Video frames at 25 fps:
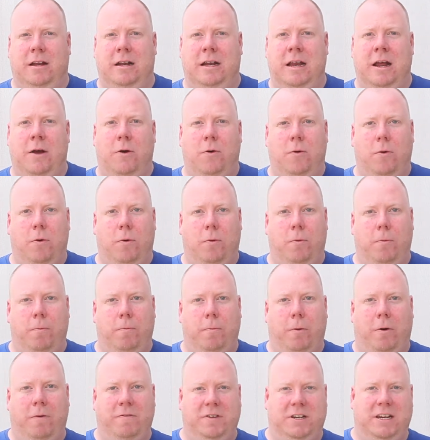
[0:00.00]
Now,
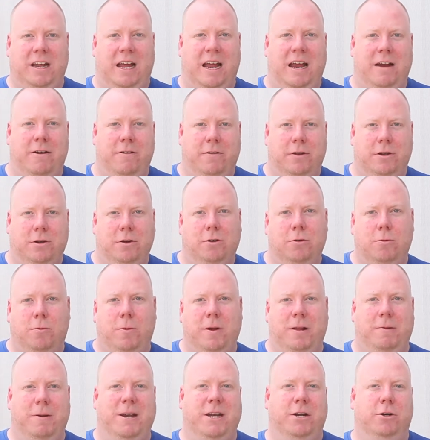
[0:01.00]
obviously, hair of the dog
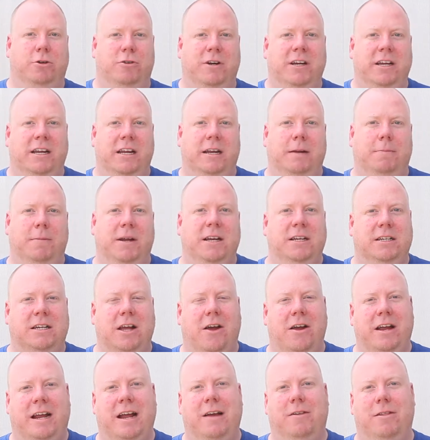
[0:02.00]
with when you're drinking means
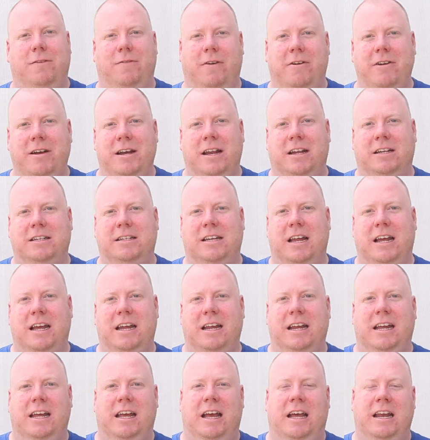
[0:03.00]
going out the very next
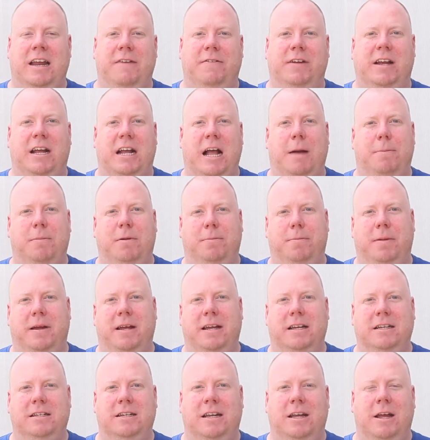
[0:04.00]
day and having a couple of
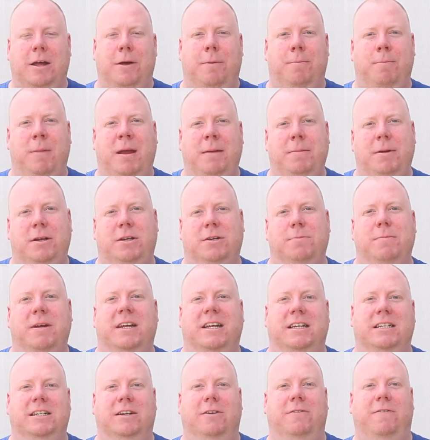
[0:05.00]
beers, maybe to
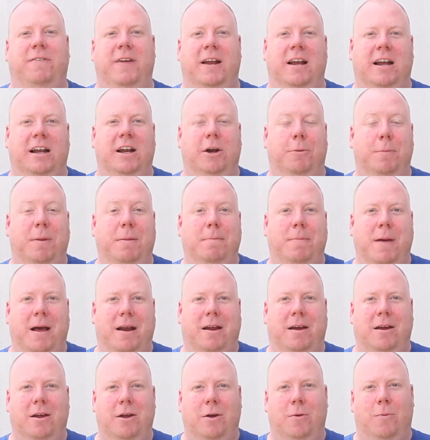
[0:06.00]
make yourself feel a little bit
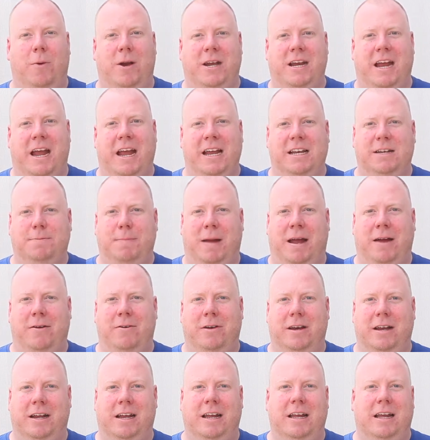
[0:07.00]
better when your head's
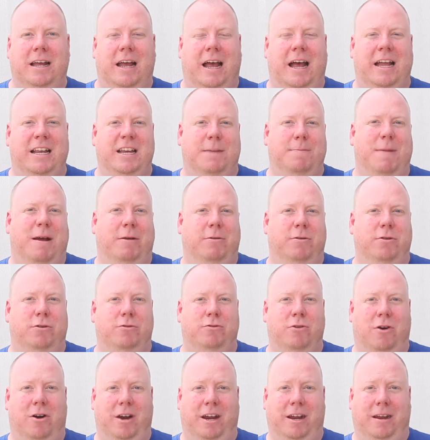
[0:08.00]
pounding and your mouth's
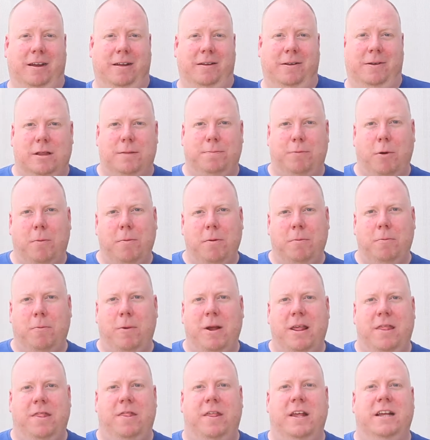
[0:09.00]
dry. The problem
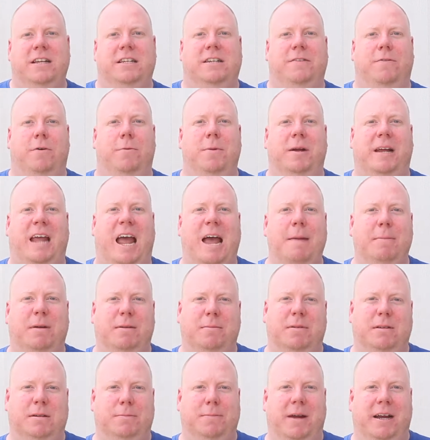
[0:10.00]
with this from a
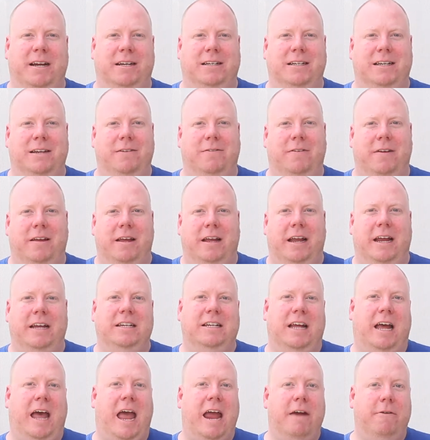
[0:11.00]
gambling perspective
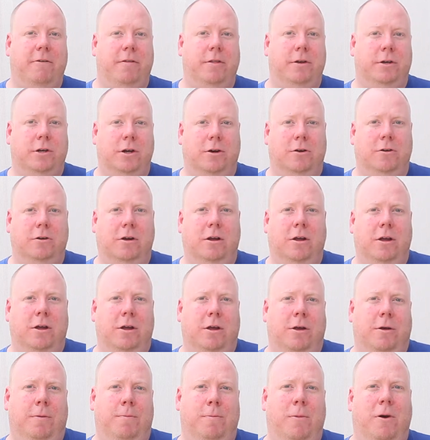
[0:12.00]
is a hair of the dog
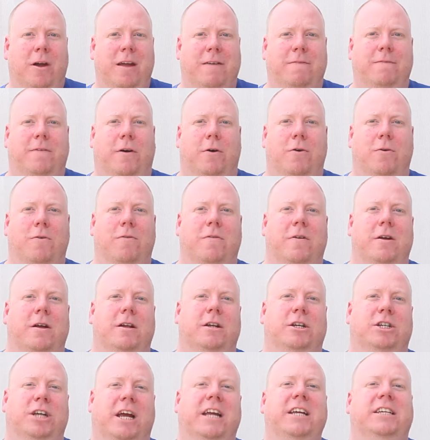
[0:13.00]
might involve
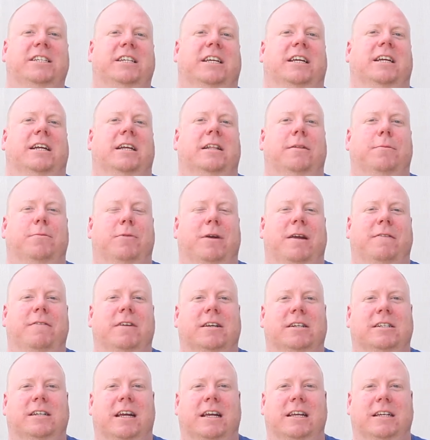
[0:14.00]
chasing the
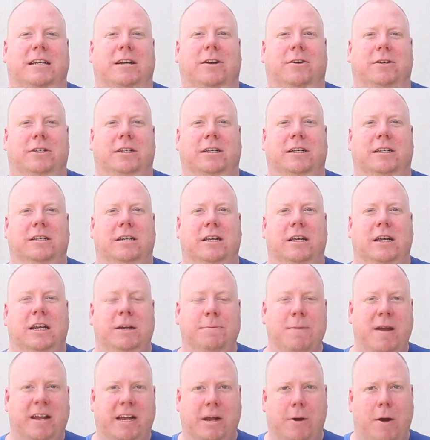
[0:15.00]
previous day's losses.
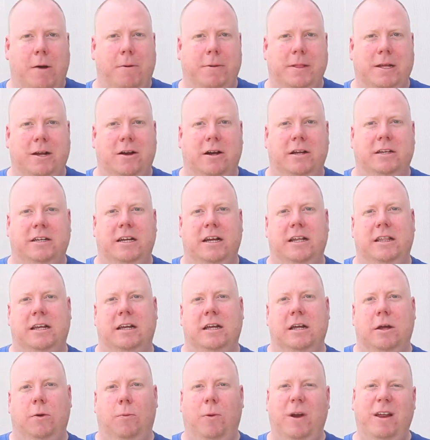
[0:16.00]
You may go out with the idea
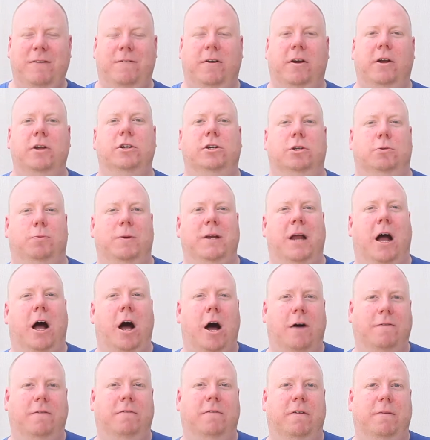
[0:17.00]
that, well, if I can just win
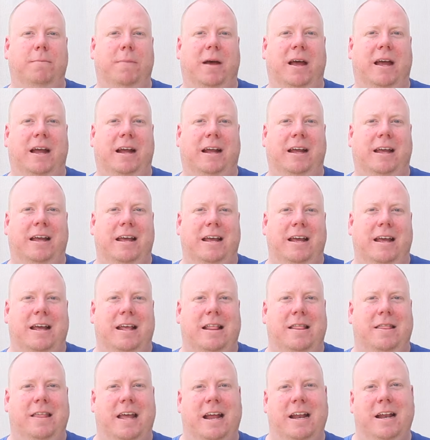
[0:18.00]
half of it back,
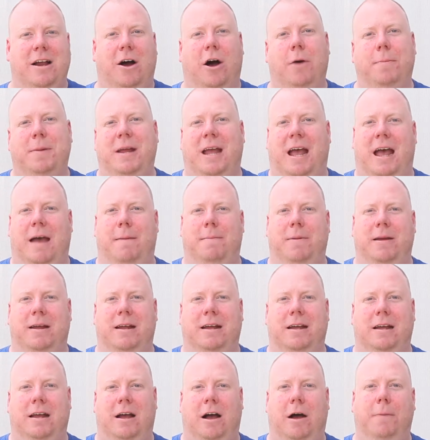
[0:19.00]
then I'll be
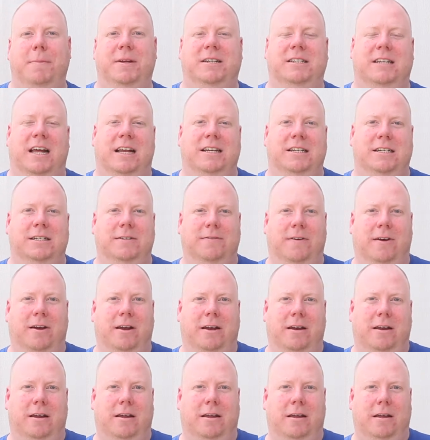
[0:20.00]
happy, I'll be
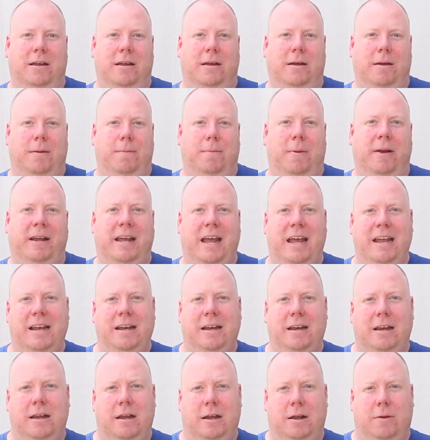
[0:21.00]
satisfied.
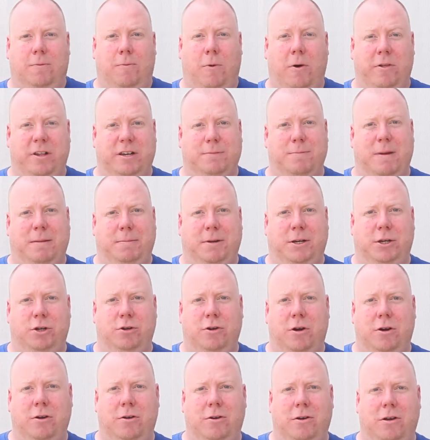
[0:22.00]
Again, while this may be
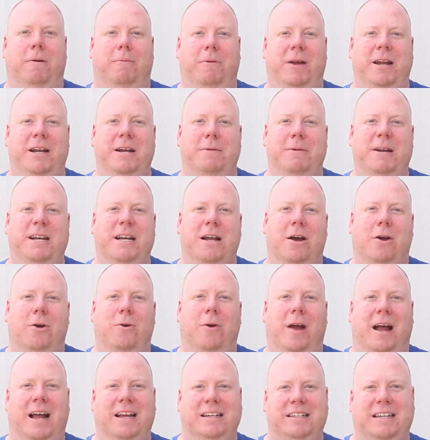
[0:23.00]
true, we, we
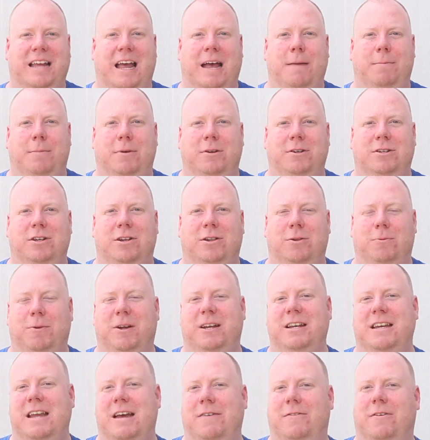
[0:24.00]
know as gamblers that
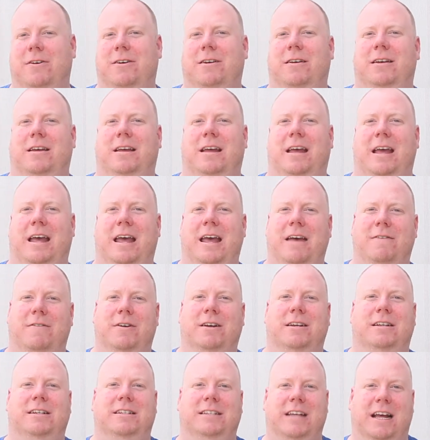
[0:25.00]
we're never,
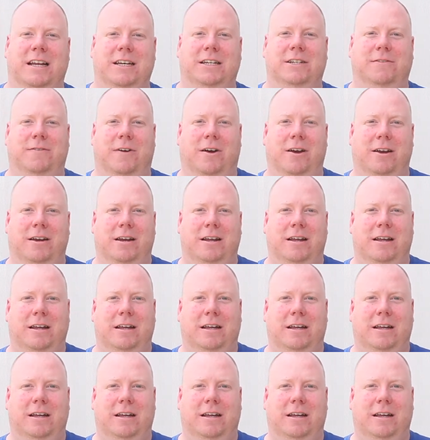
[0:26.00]
ever satisfied.